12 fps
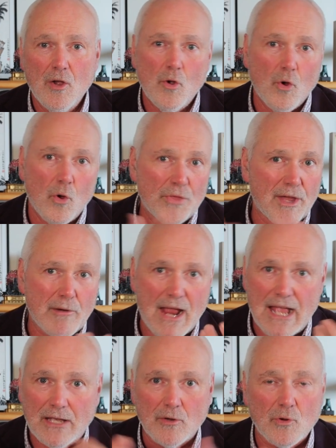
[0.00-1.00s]
or their
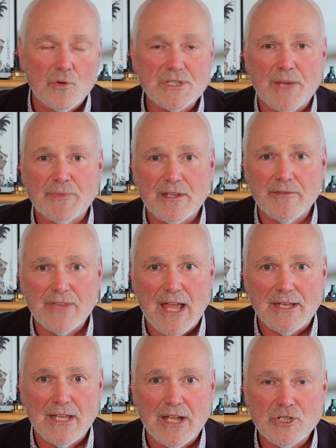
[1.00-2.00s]
anger or something of
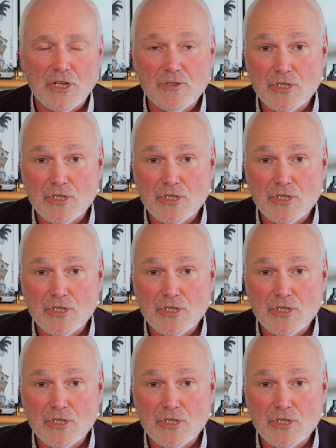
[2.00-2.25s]
that nature.